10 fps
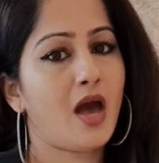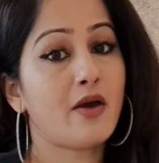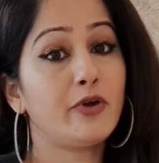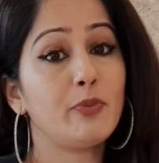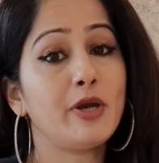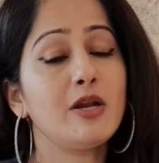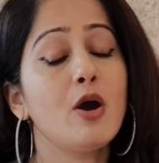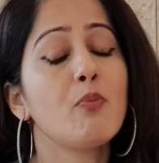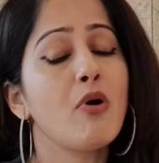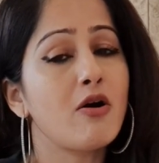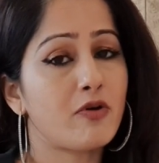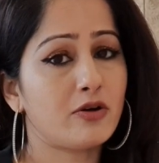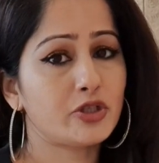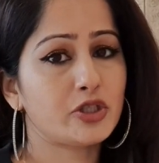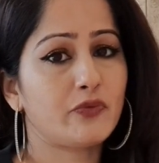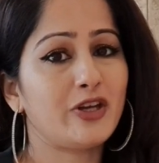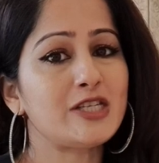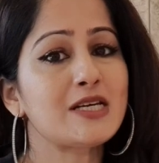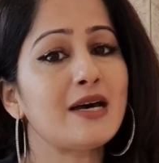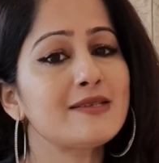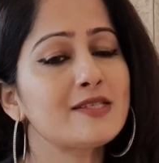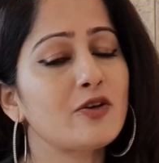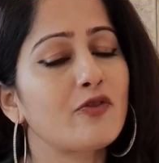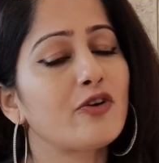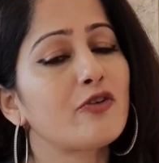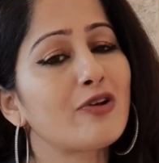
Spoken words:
Have you been barraged with tons of